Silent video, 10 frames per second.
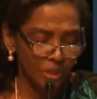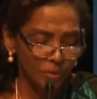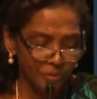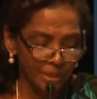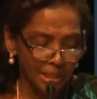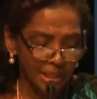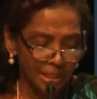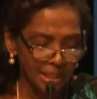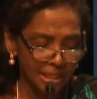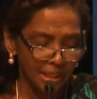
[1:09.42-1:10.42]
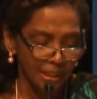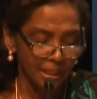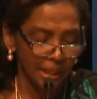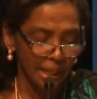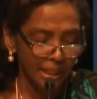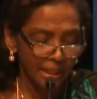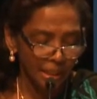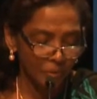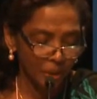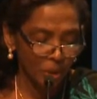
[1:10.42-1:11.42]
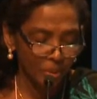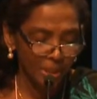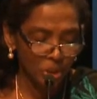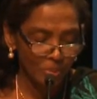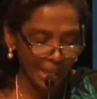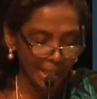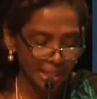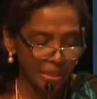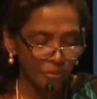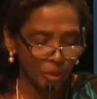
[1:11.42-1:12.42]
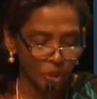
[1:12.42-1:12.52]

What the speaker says: 15 years, editor of the Humanist magazine for